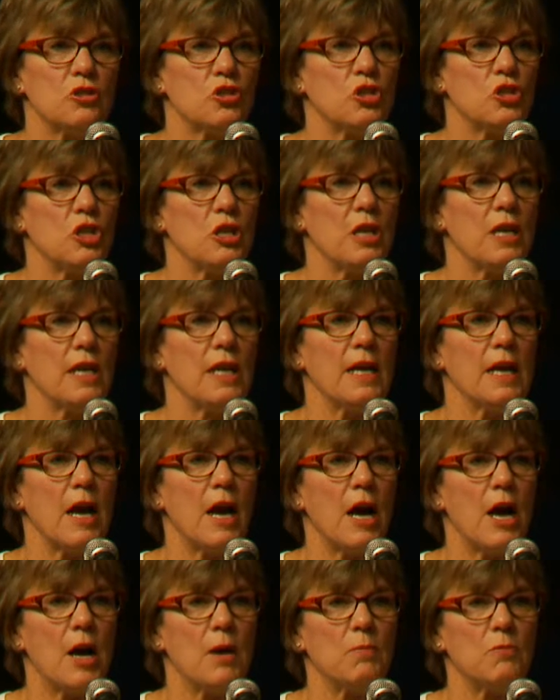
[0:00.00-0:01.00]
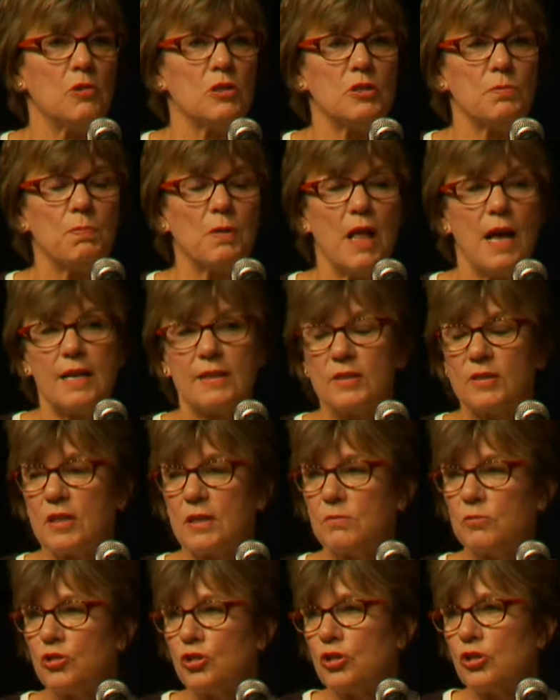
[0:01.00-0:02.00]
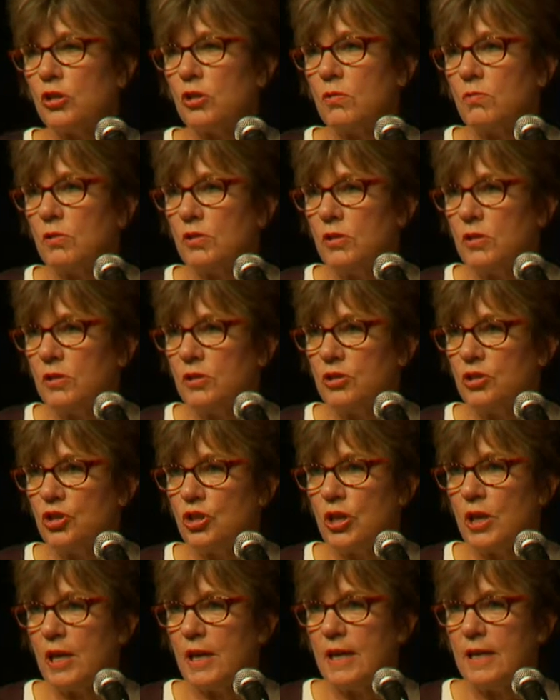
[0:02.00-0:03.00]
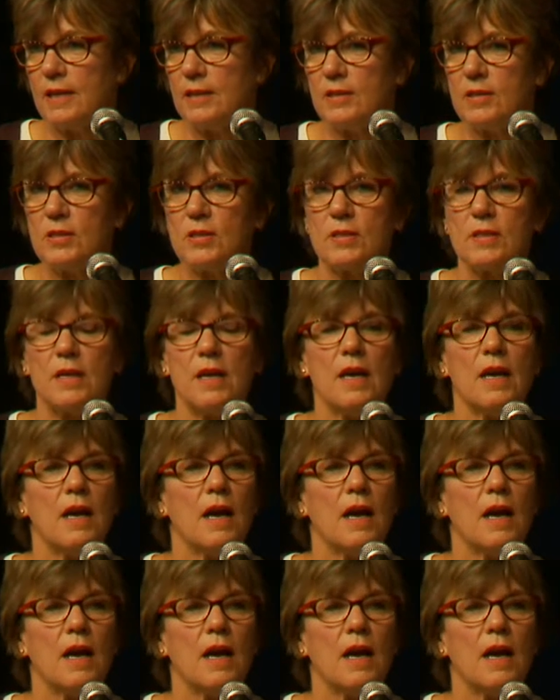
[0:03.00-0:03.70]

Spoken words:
She was blessed, I'm sure, with good genes.